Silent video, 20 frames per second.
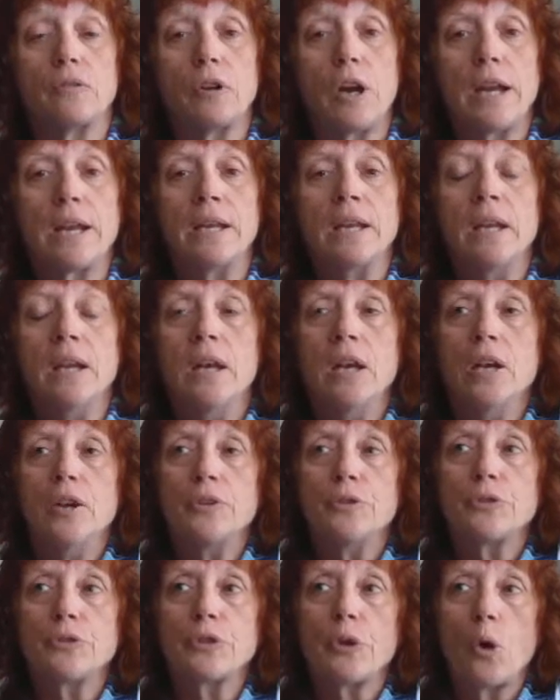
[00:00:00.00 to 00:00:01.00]
right?
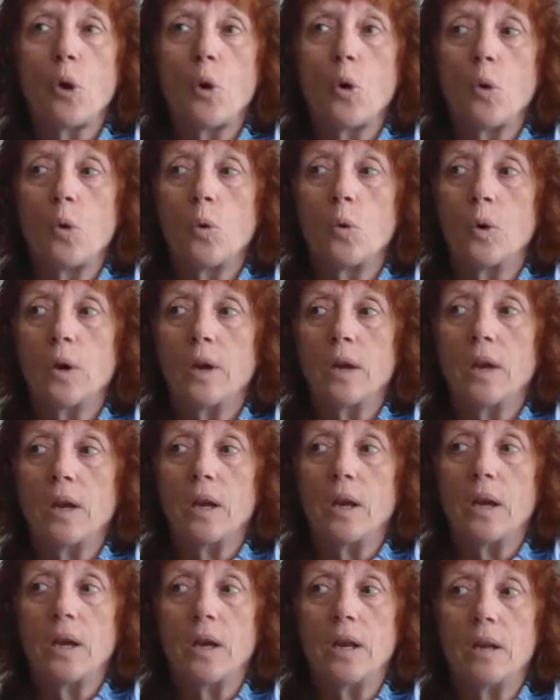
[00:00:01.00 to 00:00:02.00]
So
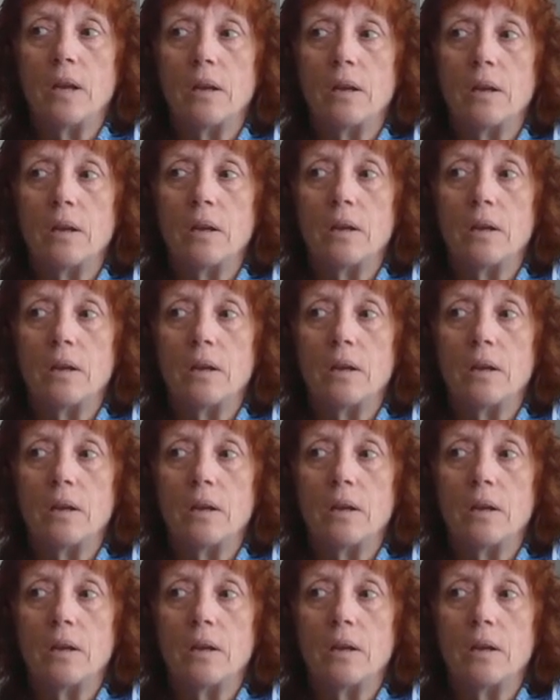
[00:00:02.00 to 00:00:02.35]
it